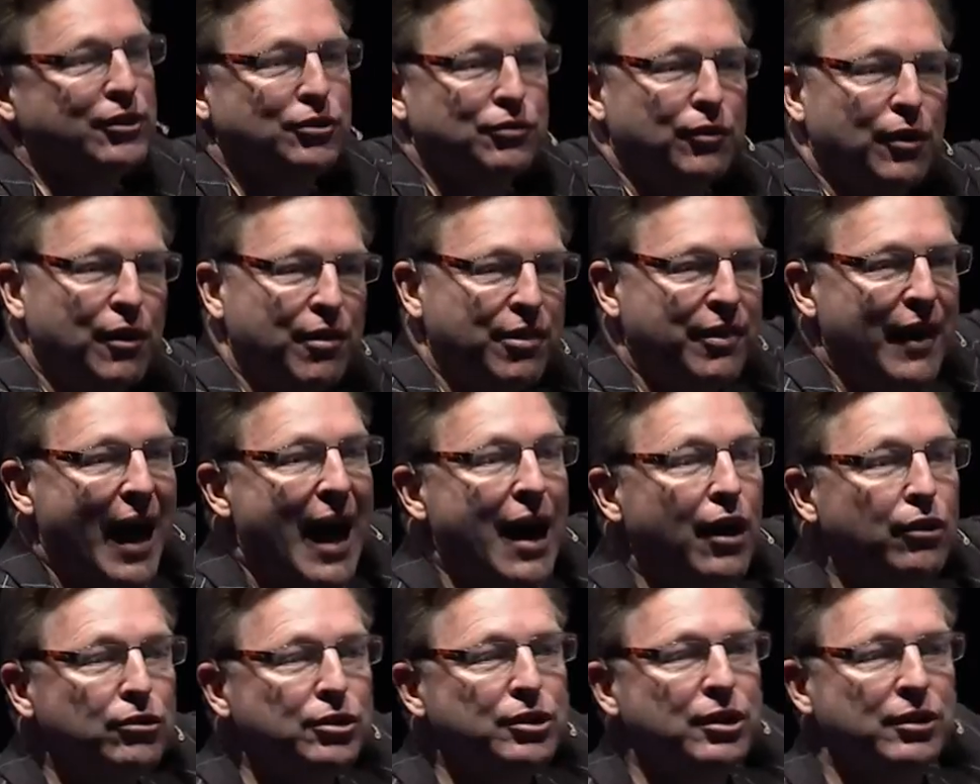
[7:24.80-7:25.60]
for one
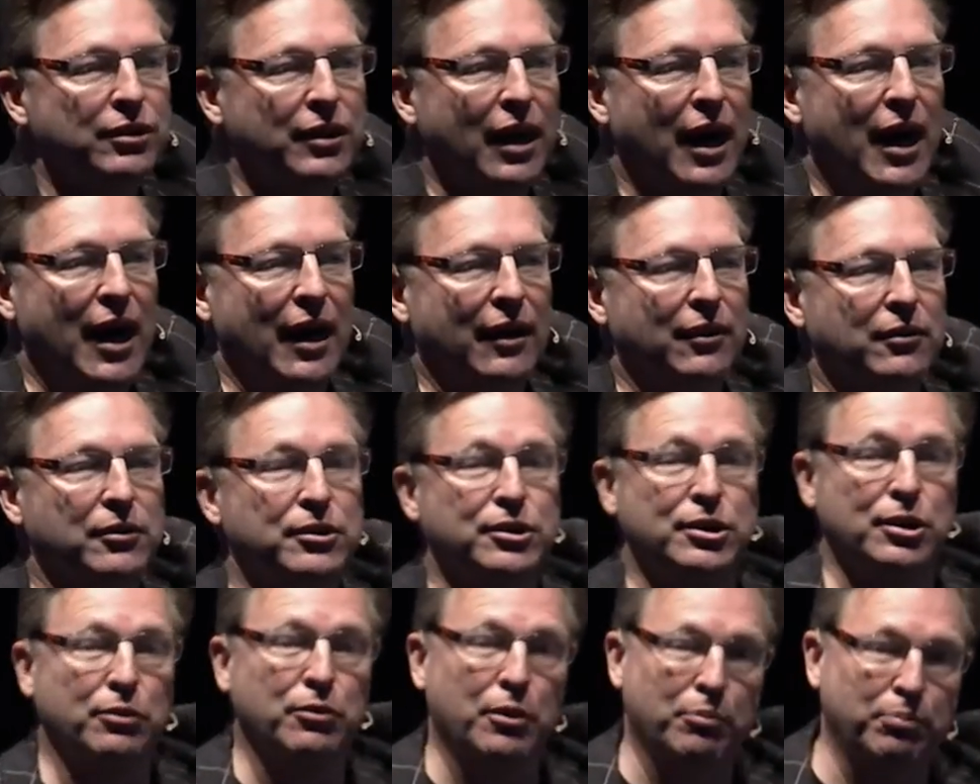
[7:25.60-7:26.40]
thousand dollars
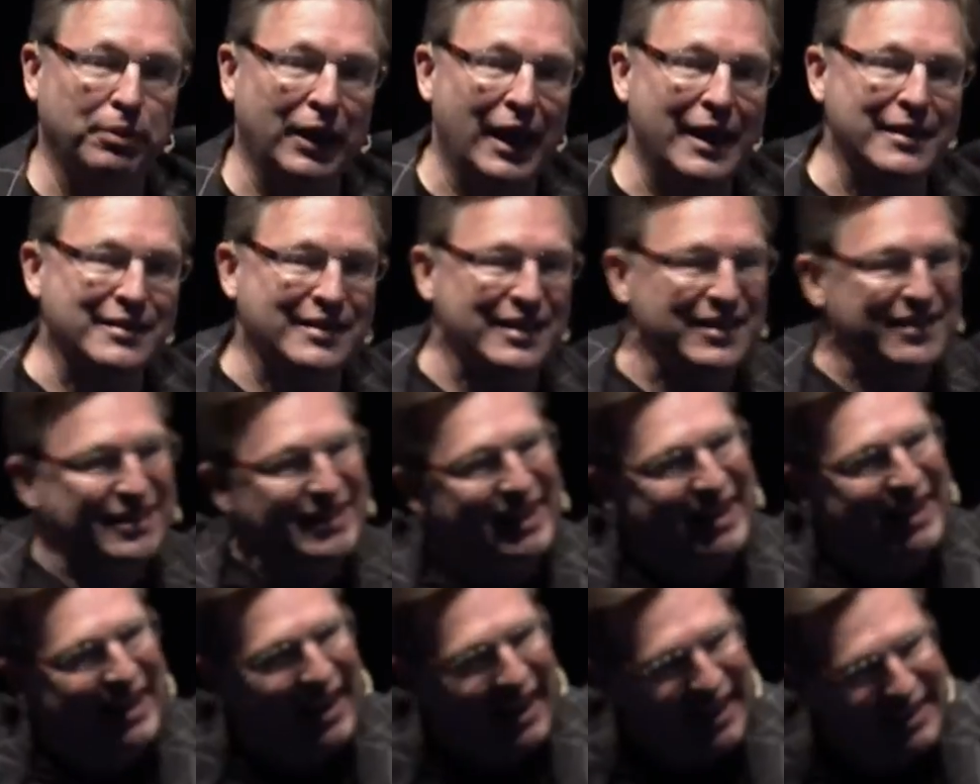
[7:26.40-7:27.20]
that replaces
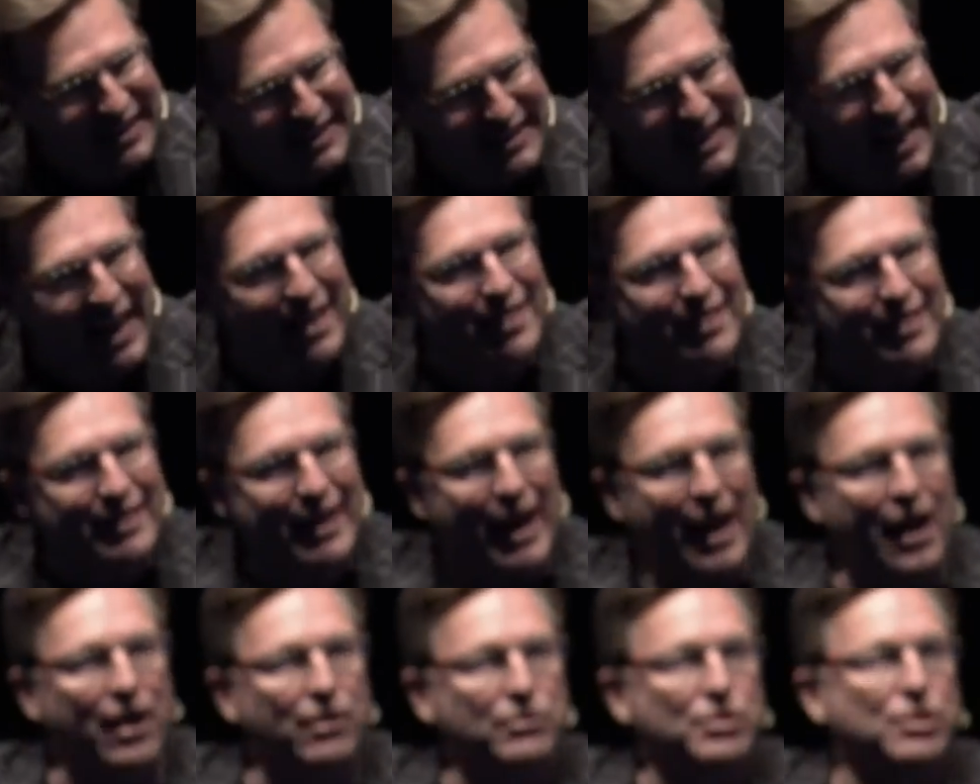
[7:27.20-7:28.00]
a ten
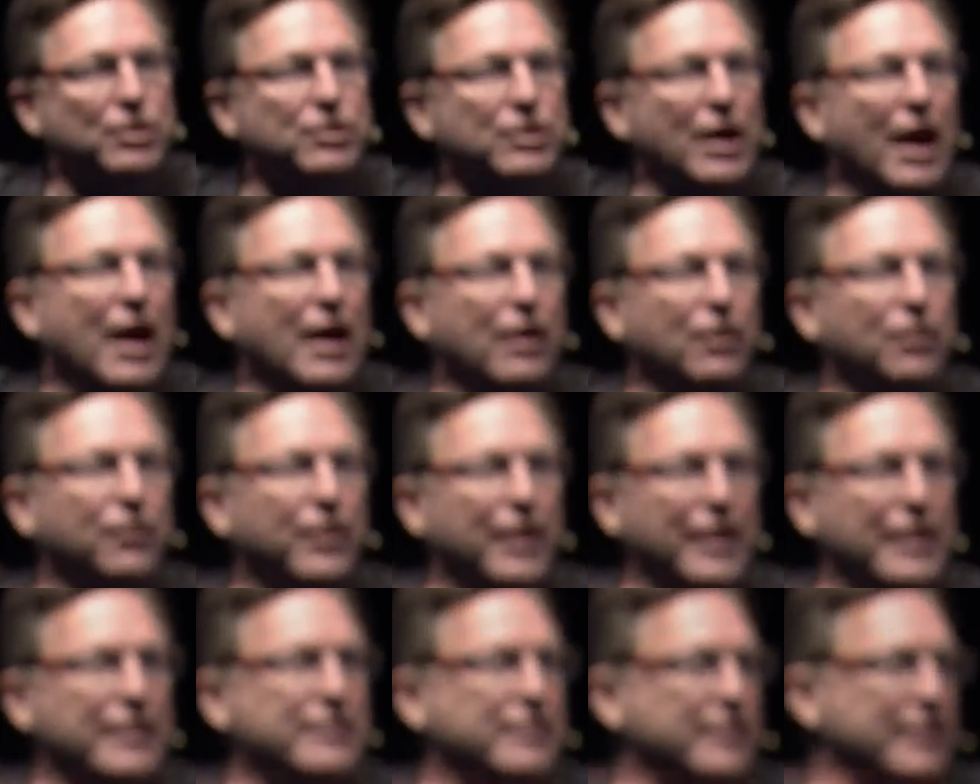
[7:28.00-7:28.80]
thousand dollar
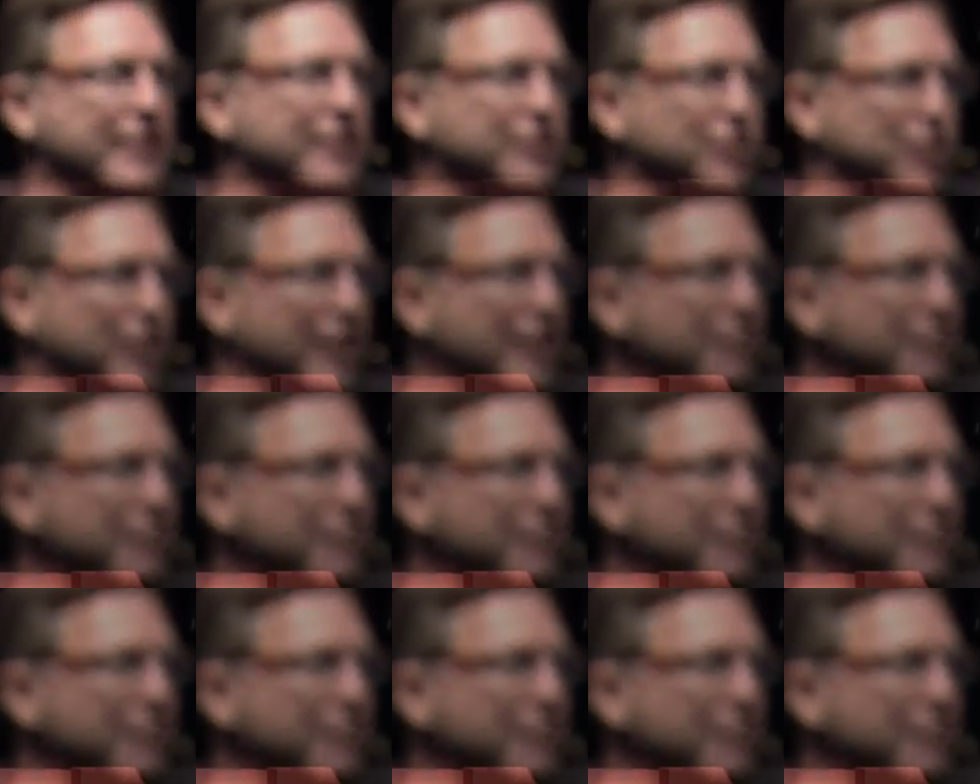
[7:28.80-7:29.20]
E C G